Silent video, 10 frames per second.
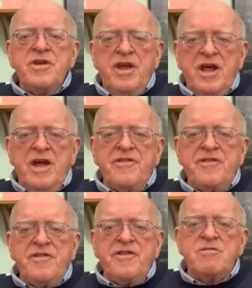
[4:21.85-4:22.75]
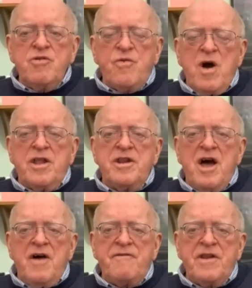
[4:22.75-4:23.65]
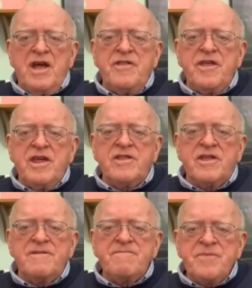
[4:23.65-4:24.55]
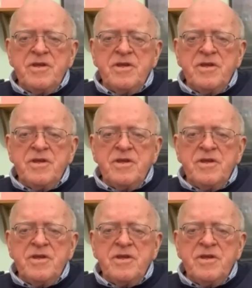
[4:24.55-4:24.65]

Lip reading: And I think you move well enough. And I think that